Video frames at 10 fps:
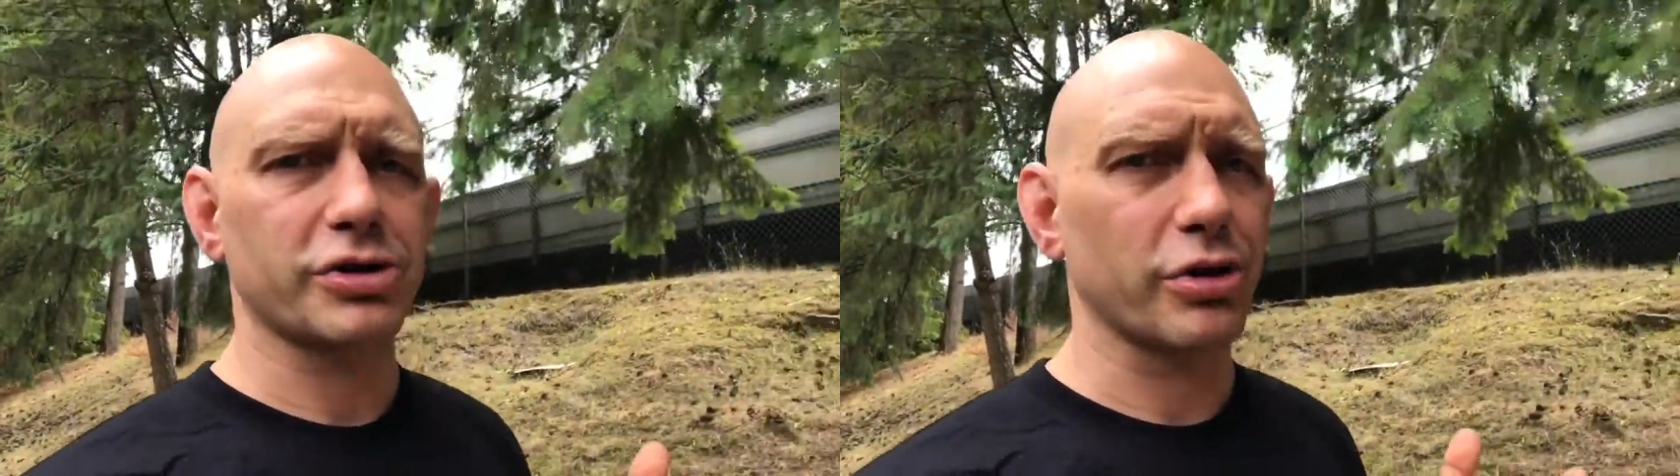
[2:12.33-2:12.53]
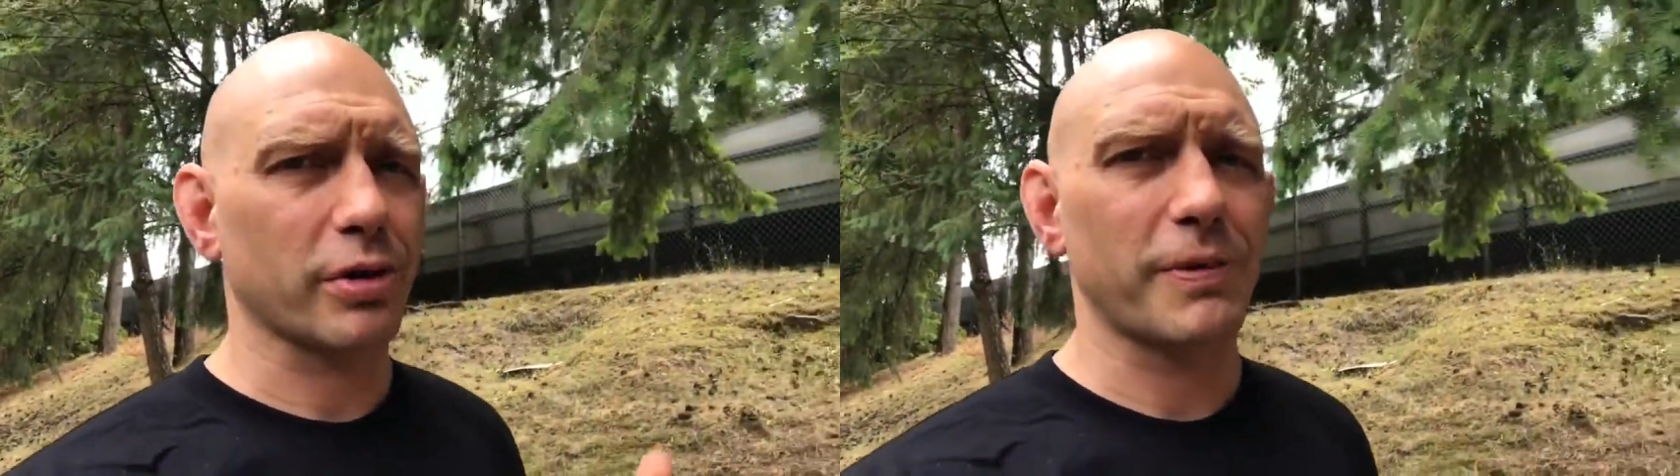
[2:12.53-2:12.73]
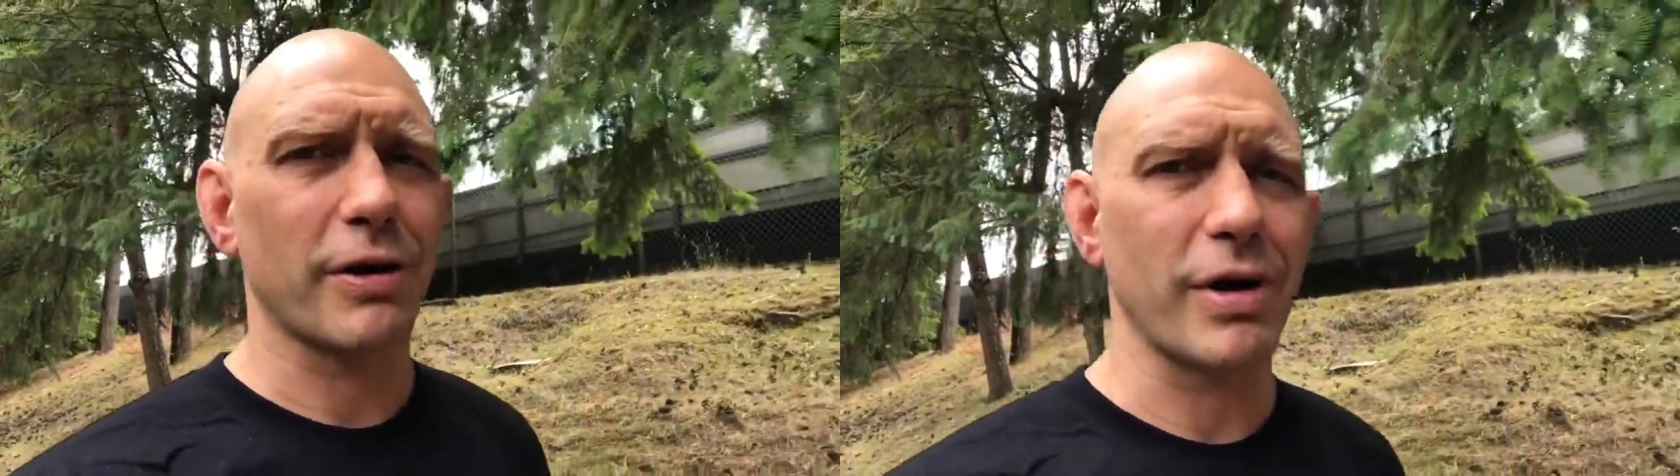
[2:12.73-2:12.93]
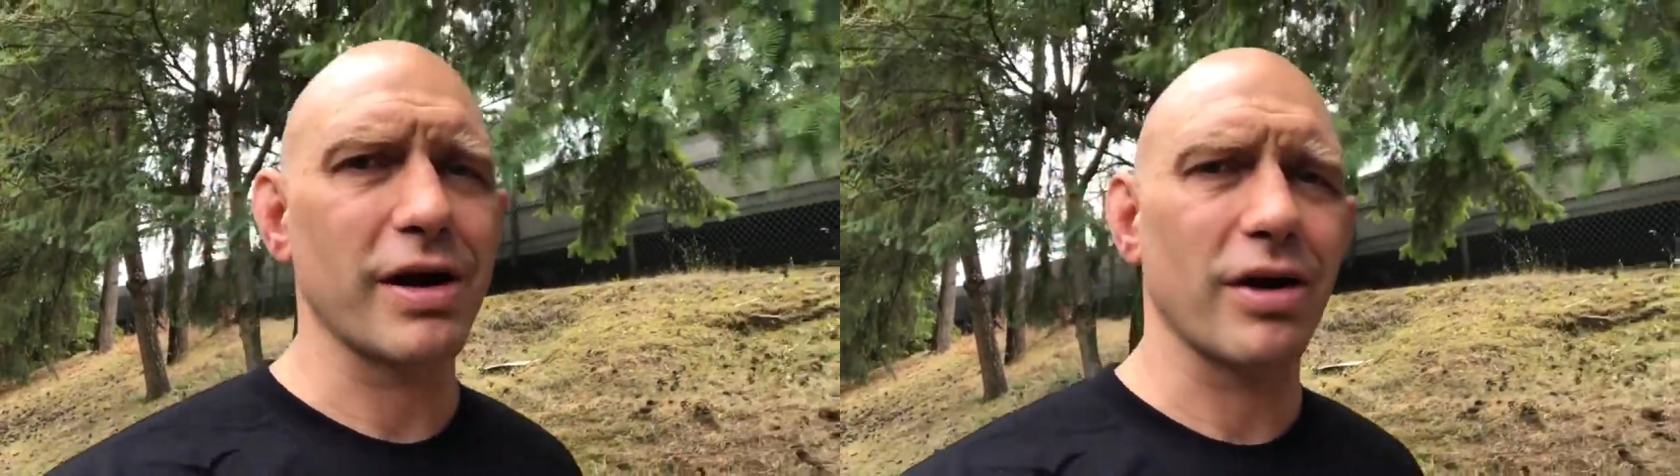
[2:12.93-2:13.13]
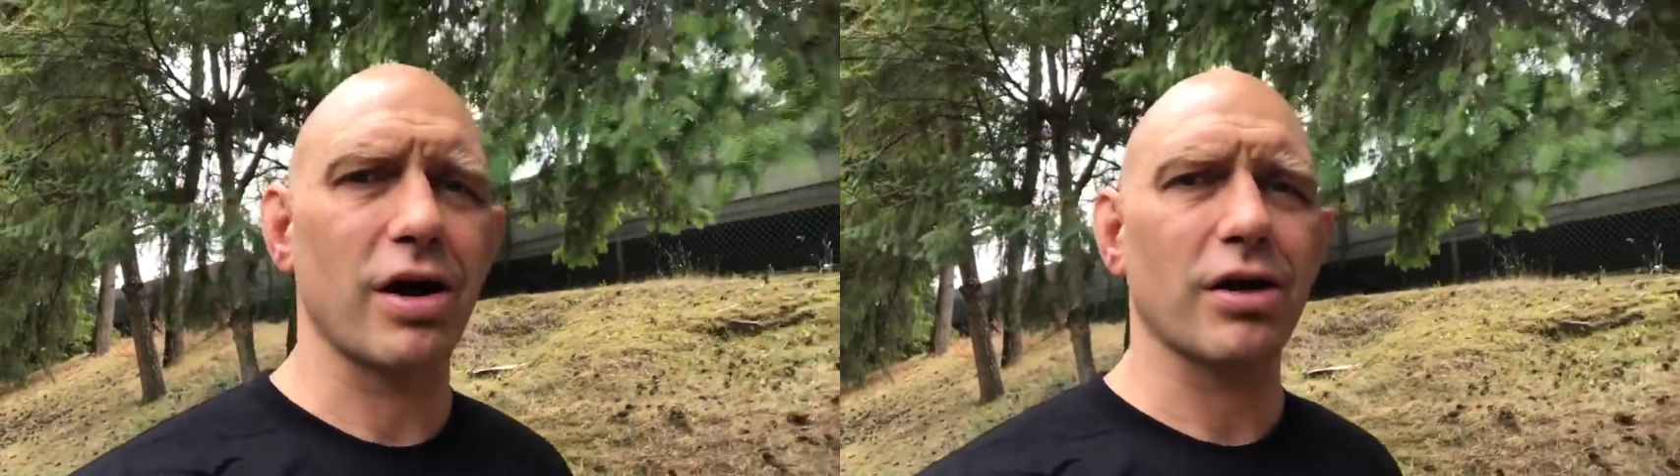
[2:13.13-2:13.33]
Judo's been
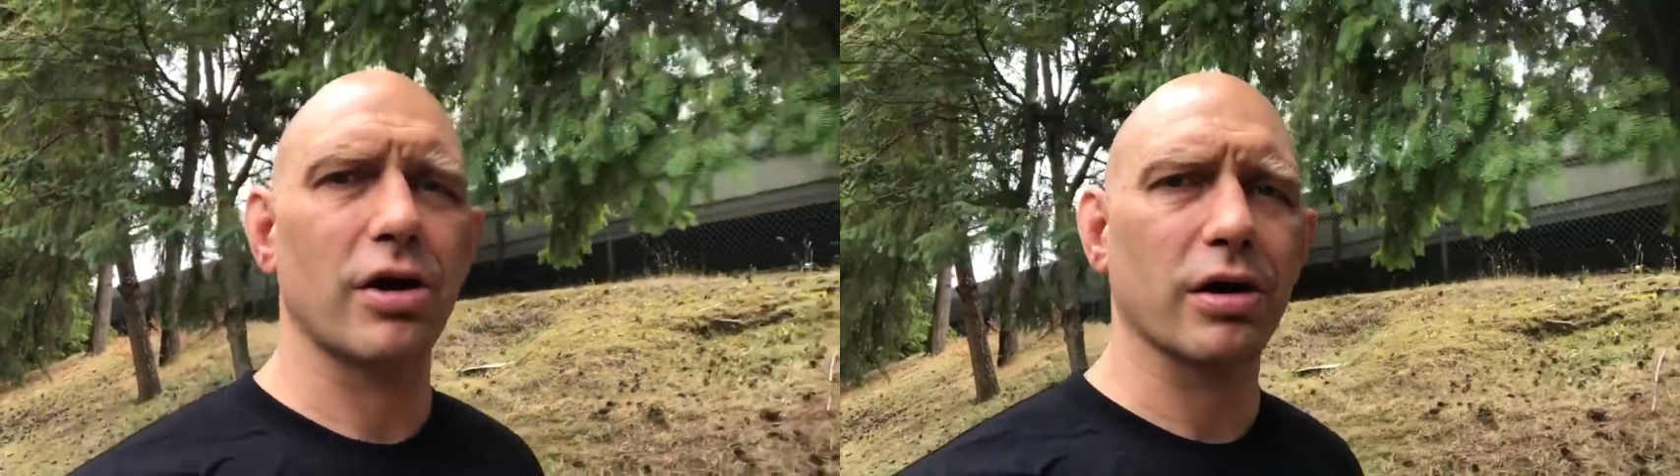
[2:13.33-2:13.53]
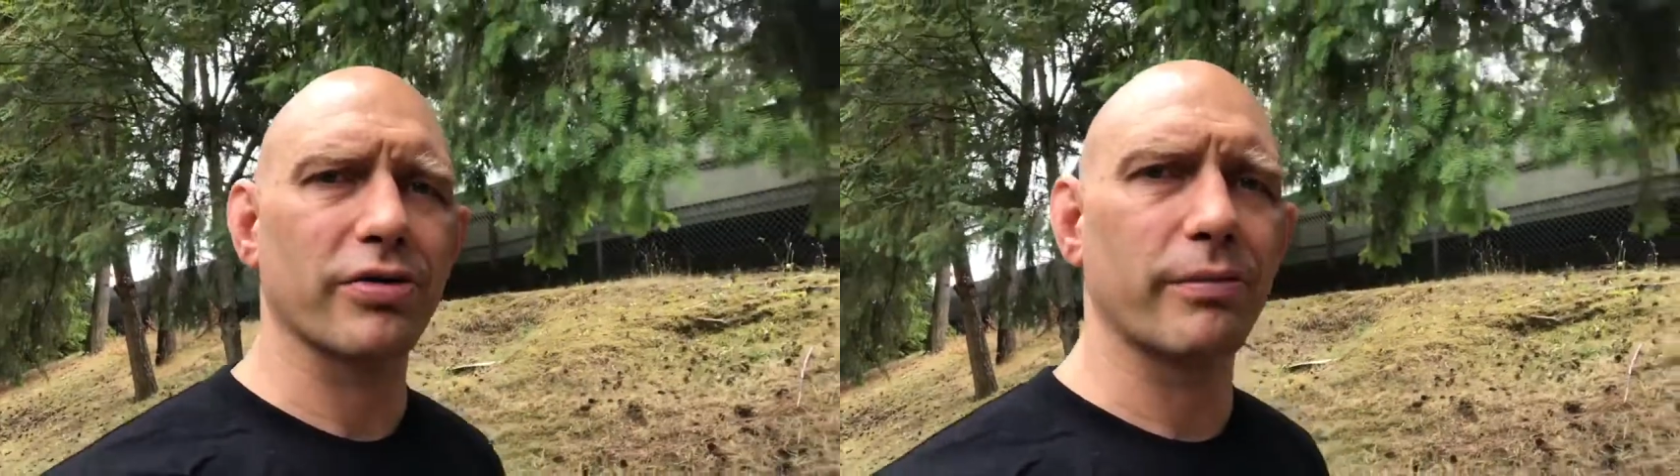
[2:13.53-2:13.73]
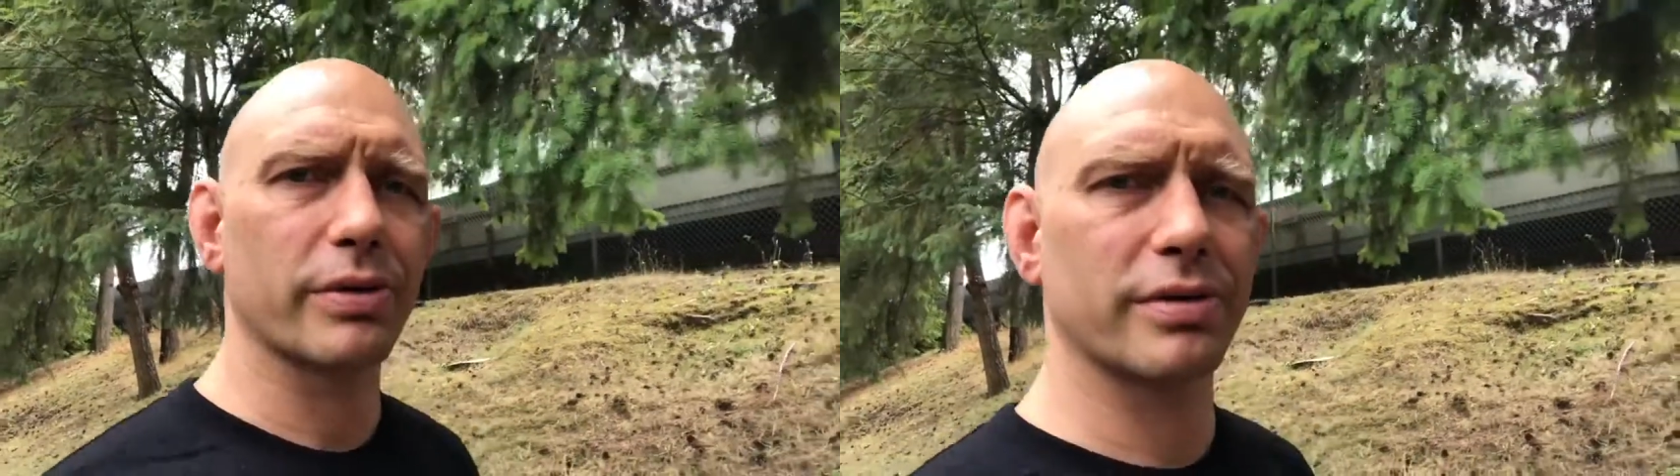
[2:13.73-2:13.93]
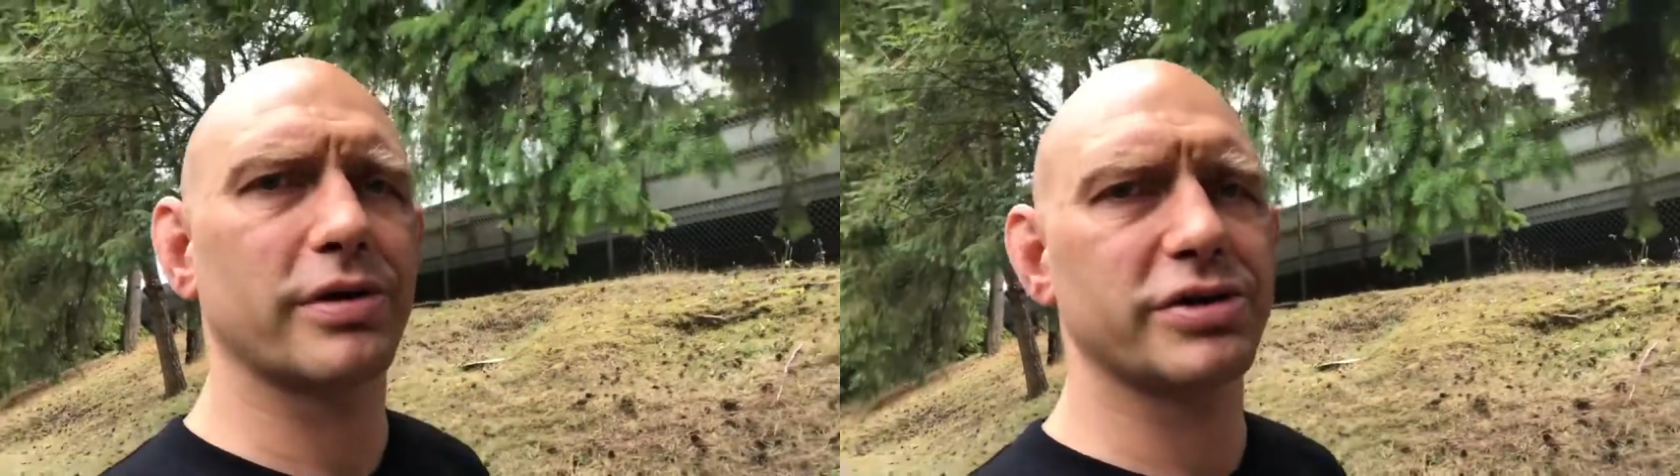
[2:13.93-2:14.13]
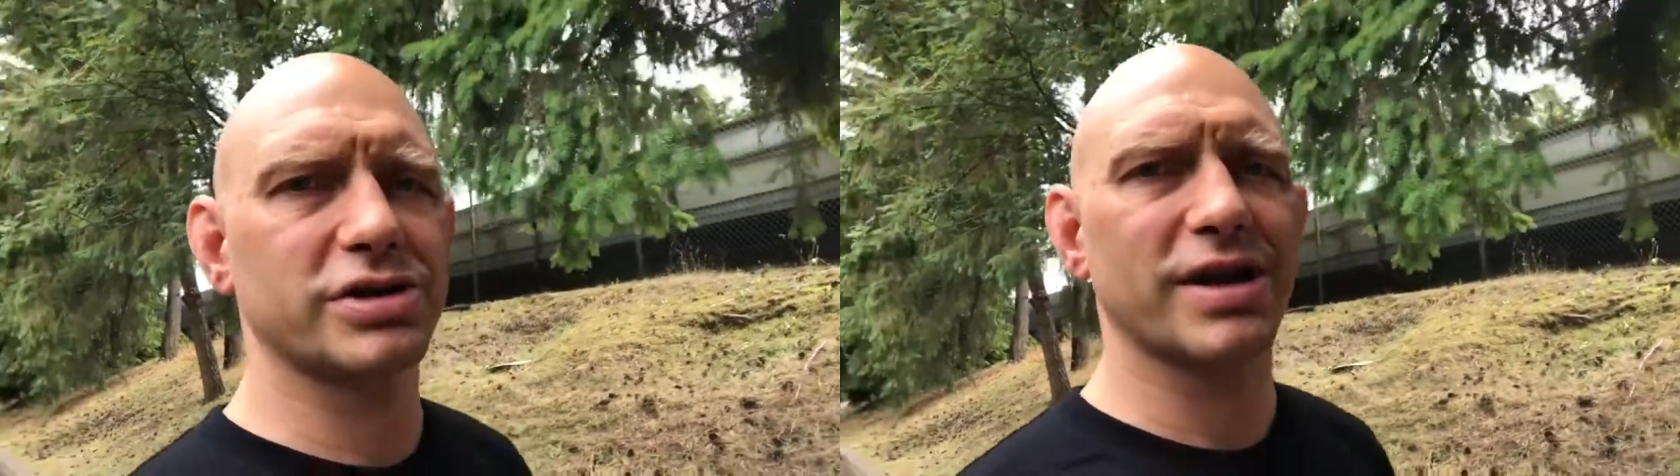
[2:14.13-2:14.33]
around a lot longer than
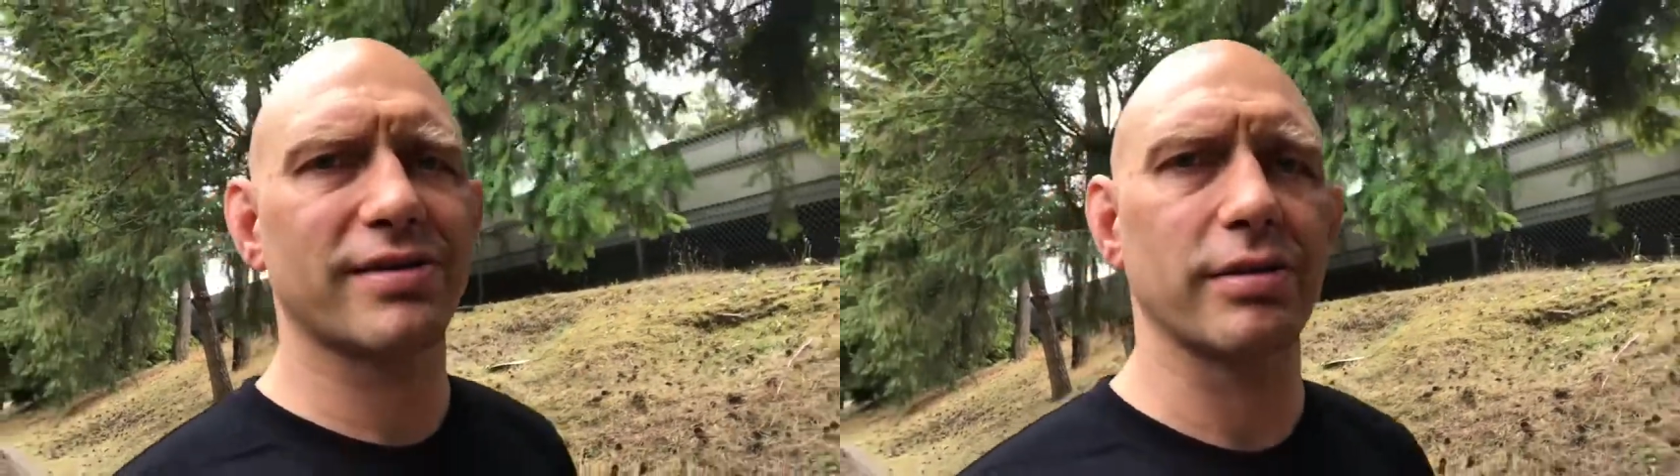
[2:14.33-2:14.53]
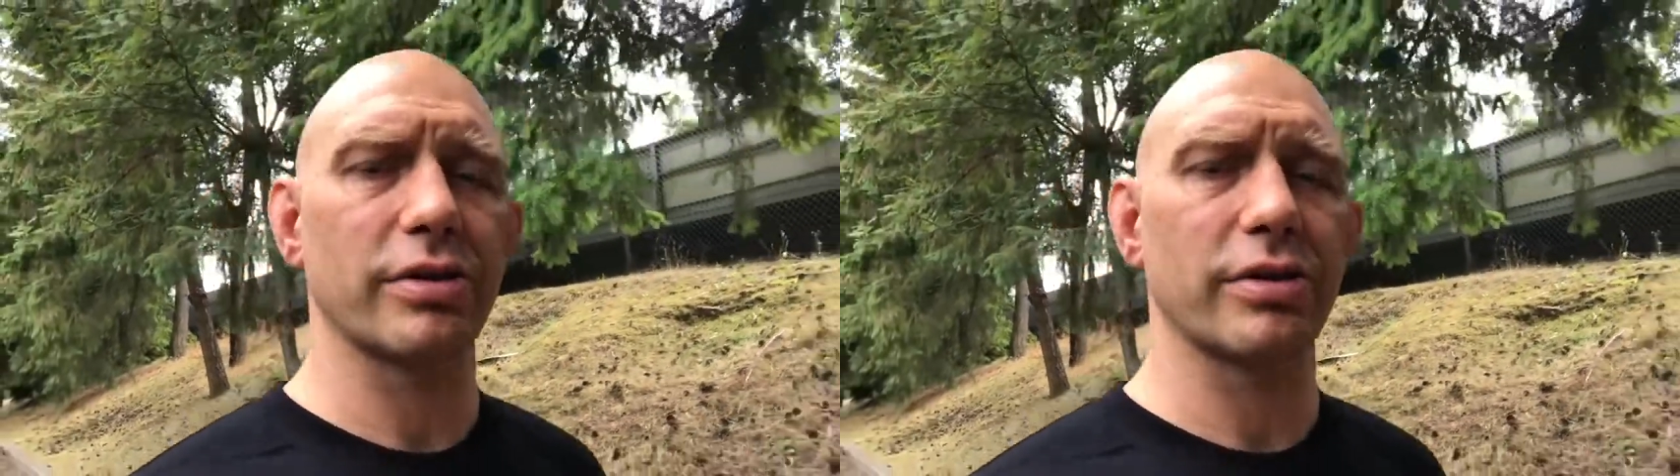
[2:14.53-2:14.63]
Brazilian Jiu-Jitsu.